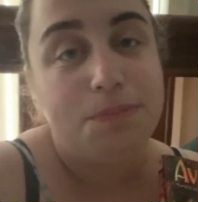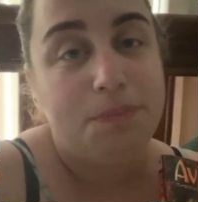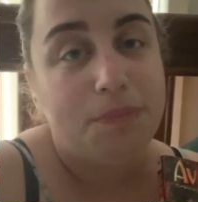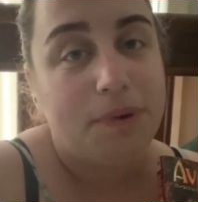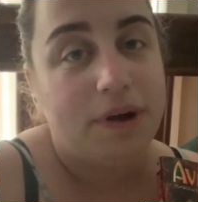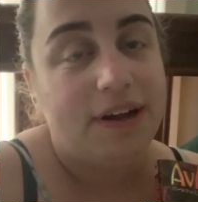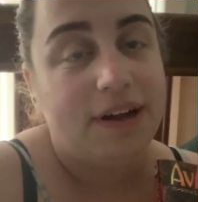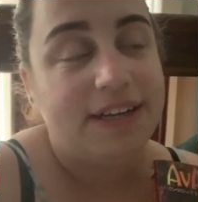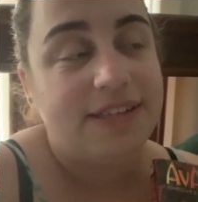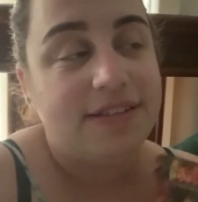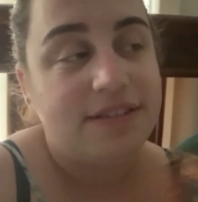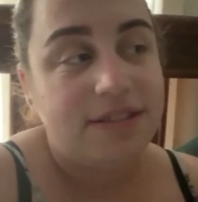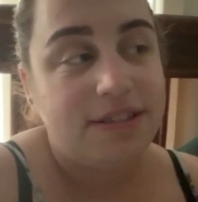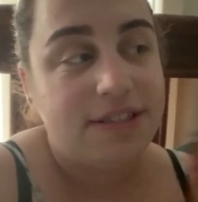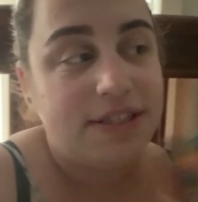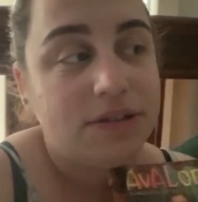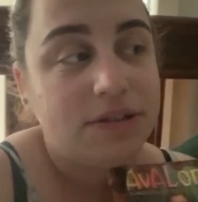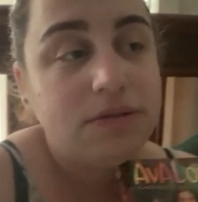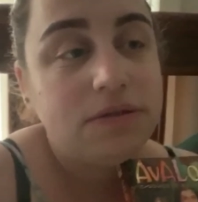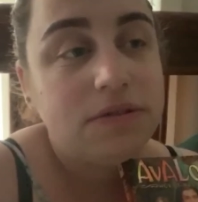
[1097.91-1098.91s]
but it's
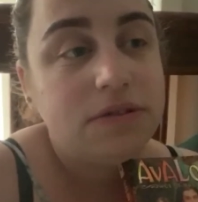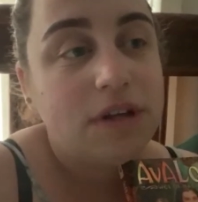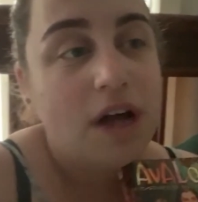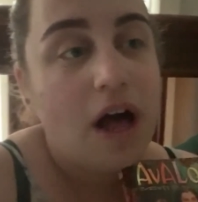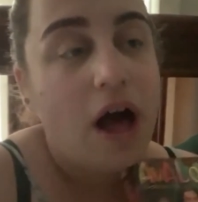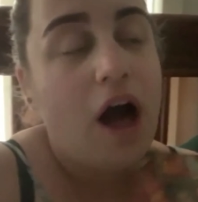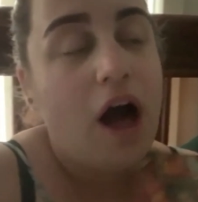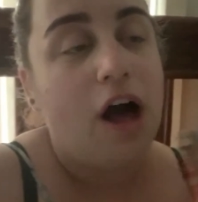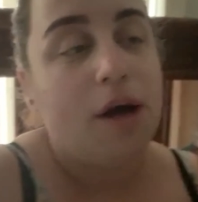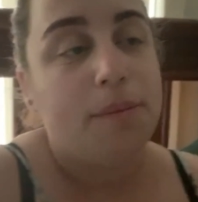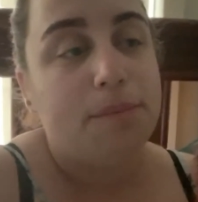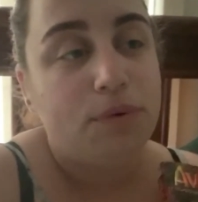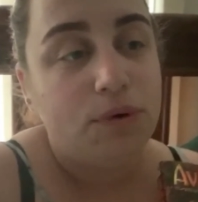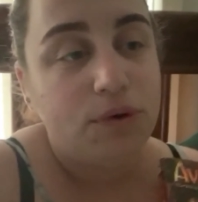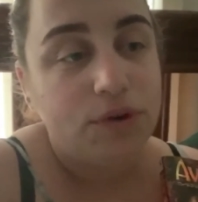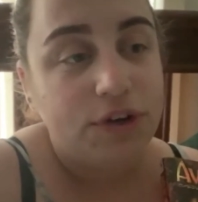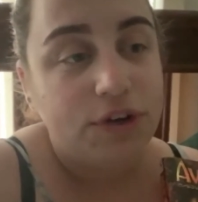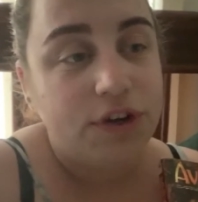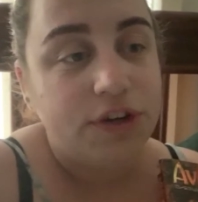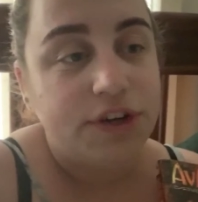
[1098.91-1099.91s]
still a
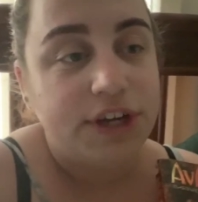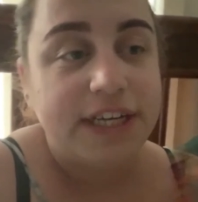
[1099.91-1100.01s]
book,